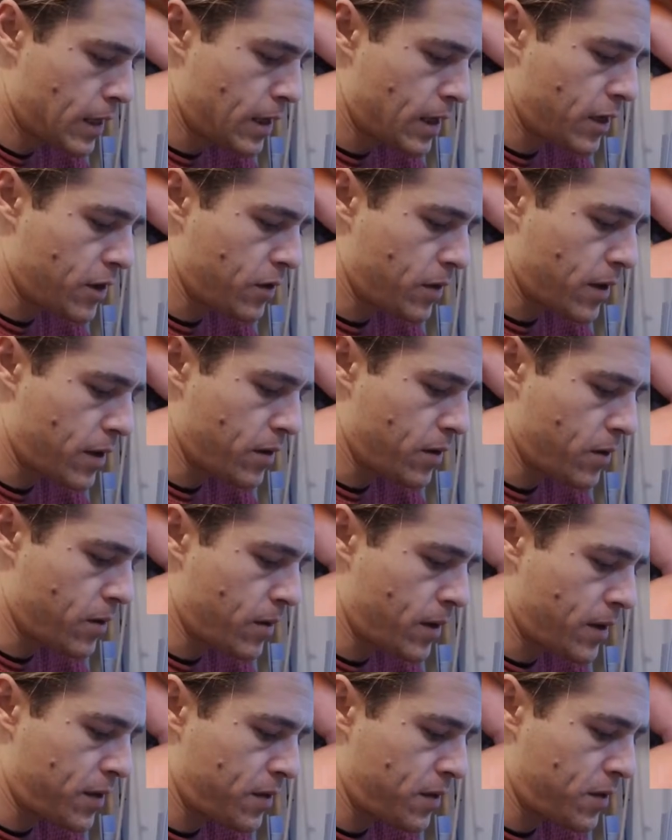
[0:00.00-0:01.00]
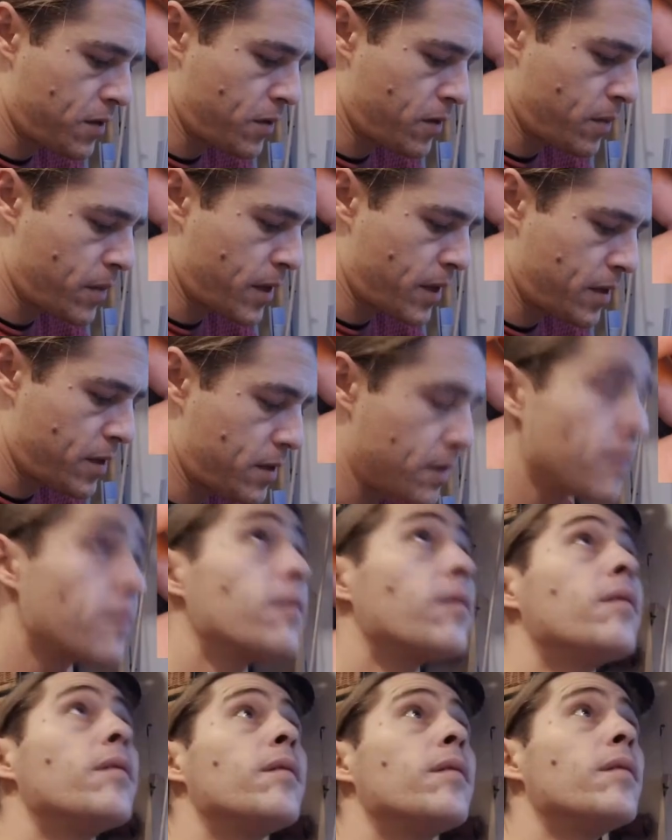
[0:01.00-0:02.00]
I try to always do my
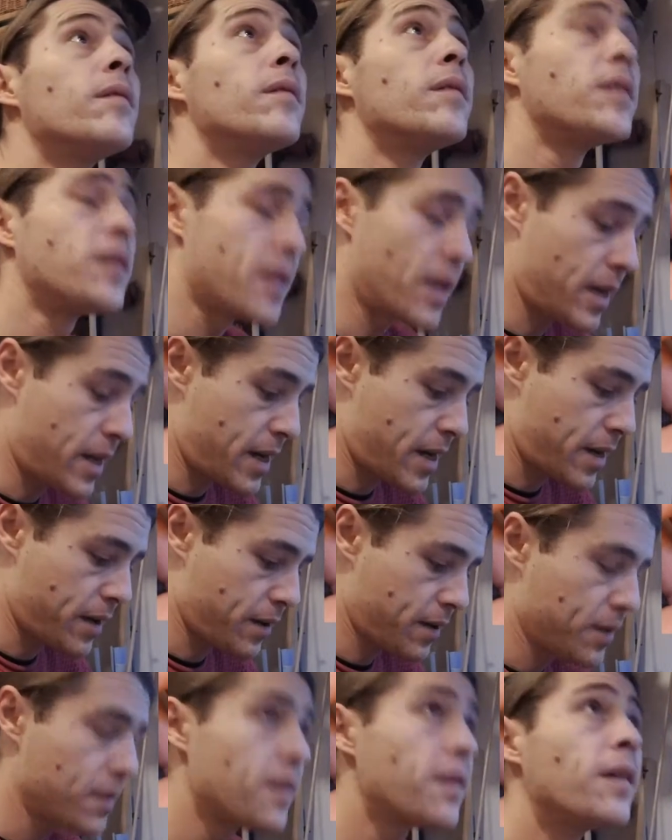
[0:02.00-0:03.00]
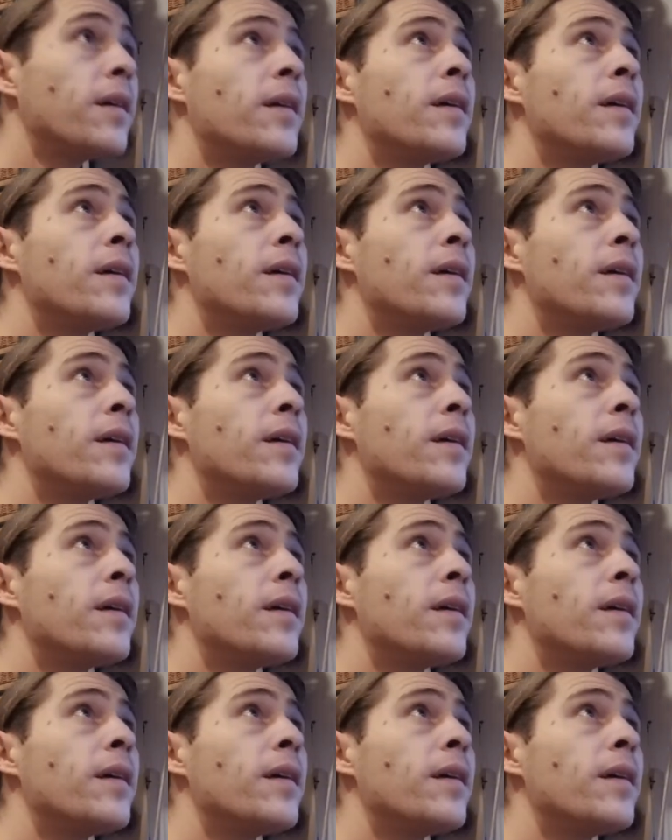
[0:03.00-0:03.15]
TX